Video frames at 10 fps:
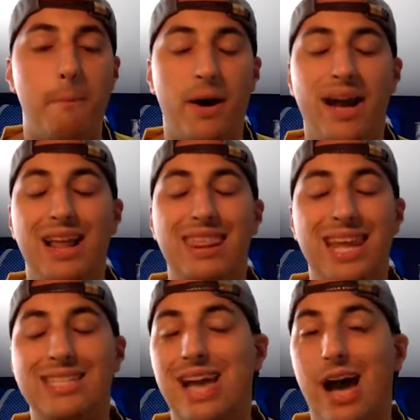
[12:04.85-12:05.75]
But I
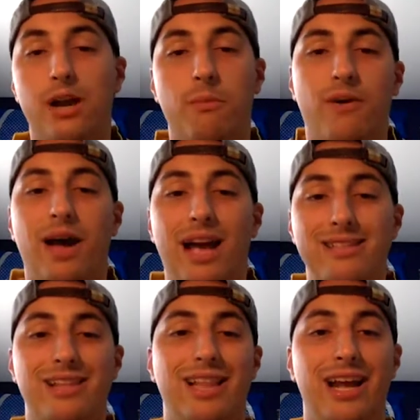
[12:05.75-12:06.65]
think Tottenham
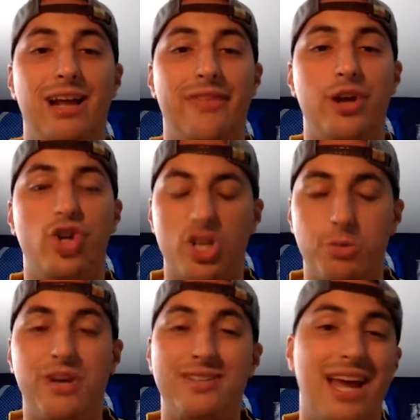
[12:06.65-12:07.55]
has to land on there just
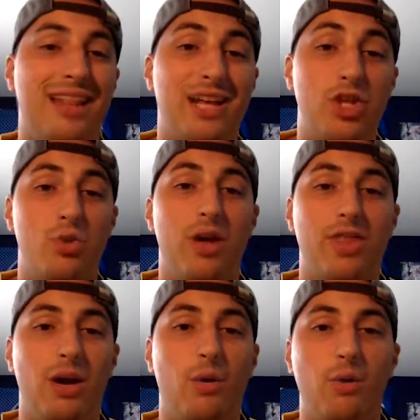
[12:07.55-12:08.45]
because they had that
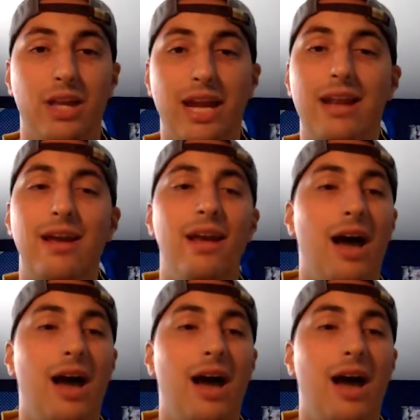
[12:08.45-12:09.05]
2-0 lead